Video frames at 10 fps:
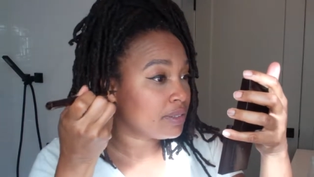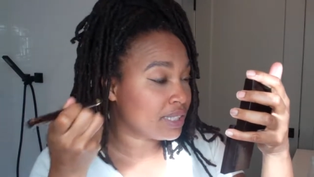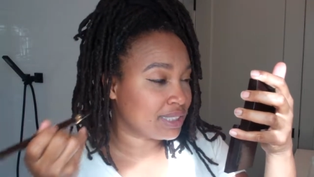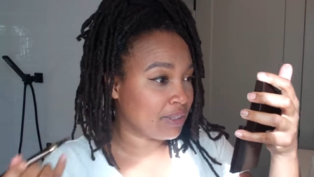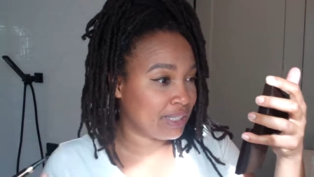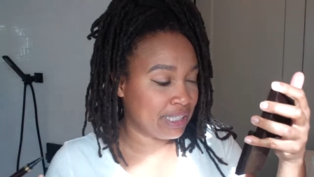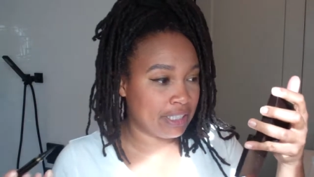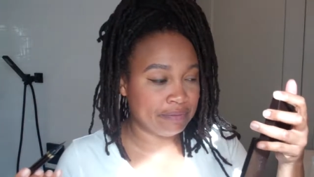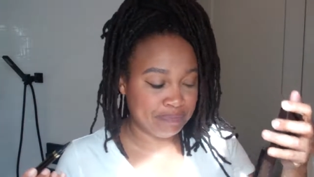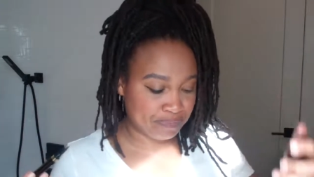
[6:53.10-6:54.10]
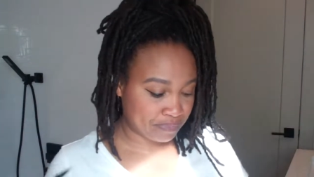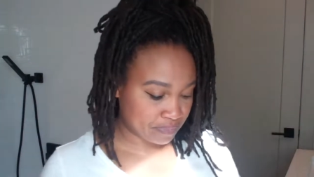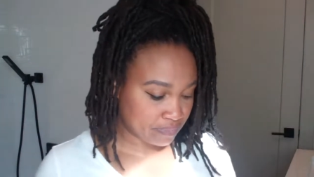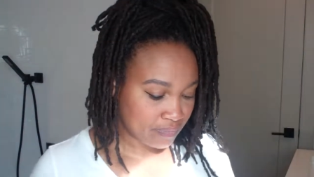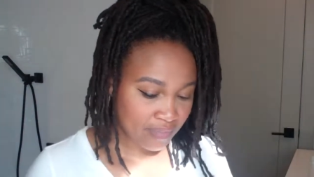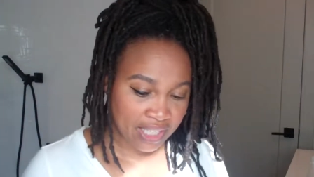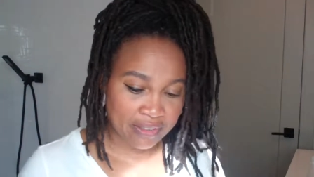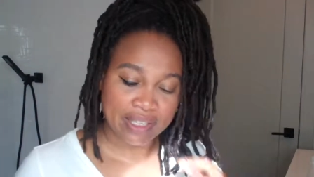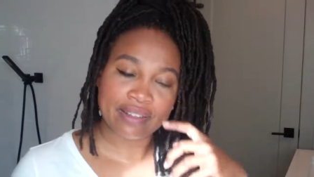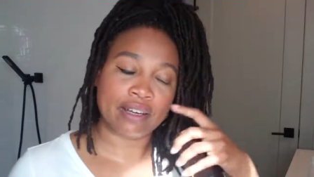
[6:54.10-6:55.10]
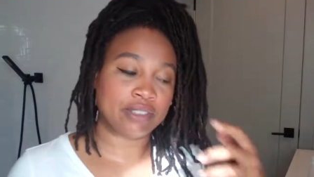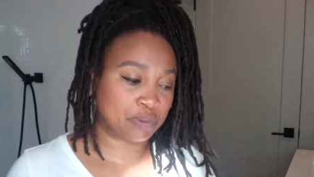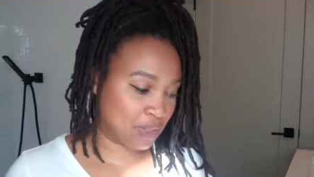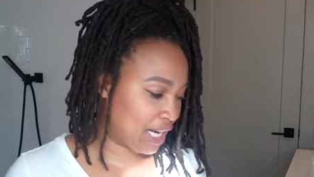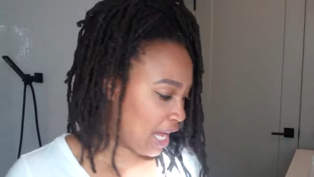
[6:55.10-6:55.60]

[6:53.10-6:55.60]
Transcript: that's how I did it. Anyway, that was one